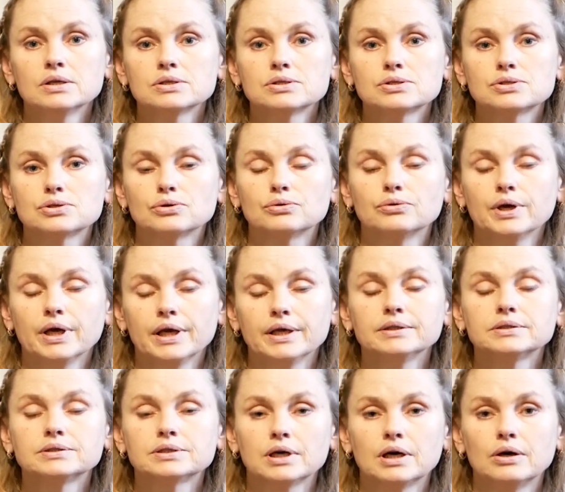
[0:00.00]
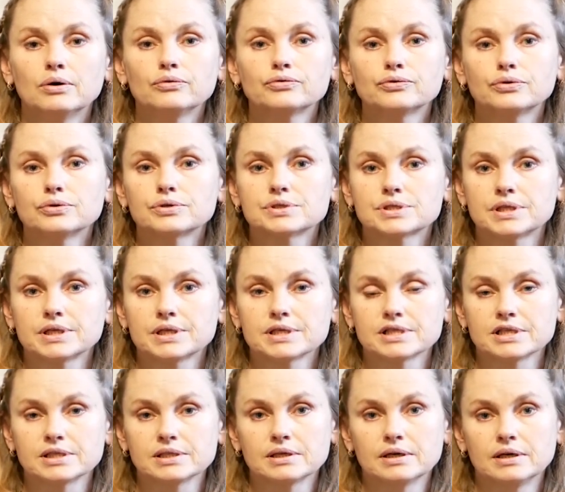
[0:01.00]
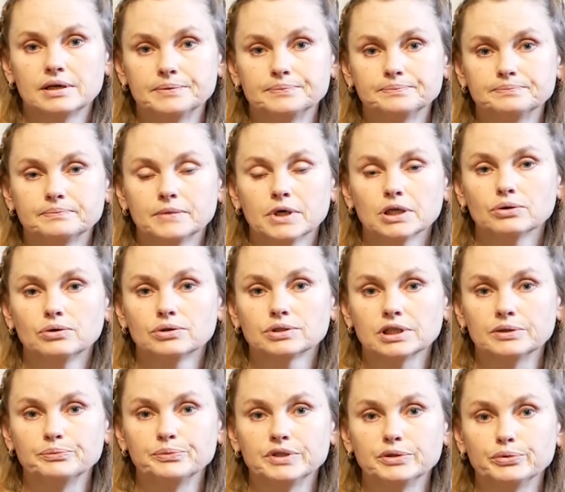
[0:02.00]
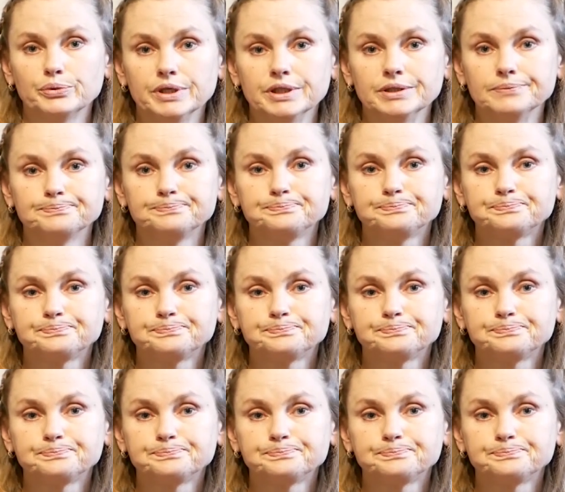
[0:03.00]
So, and of course there is a lot in between.